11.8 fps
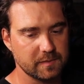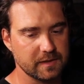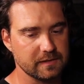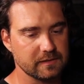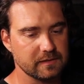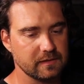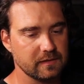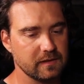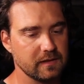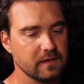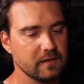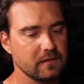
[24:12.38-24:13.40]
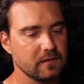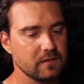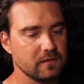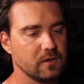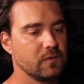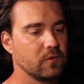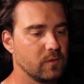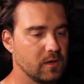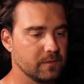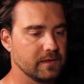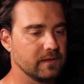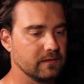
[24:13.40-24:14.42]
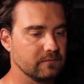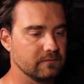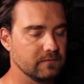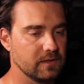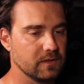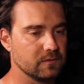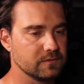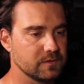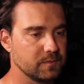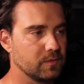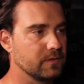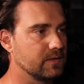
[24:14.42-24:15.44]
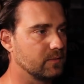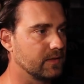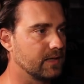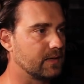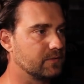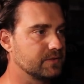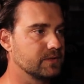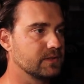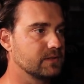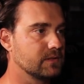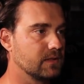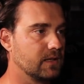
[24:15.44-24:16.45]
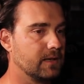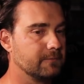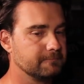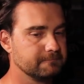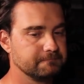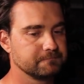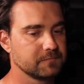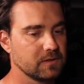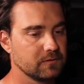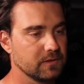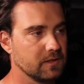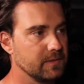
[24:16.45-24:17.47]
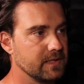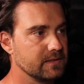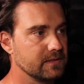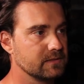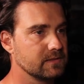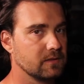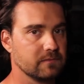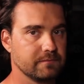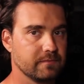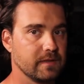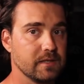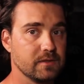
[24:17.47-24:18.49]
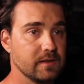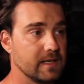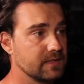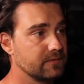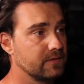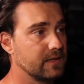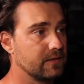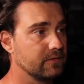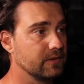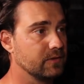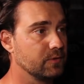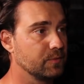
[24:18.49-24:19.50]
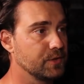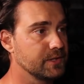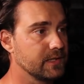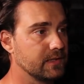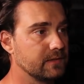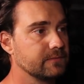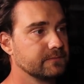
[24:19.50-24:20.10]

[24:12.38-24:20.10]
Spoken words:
But the overwhelming, support that we got was just really amazing. So thank you guys for that. I really do appreciate it.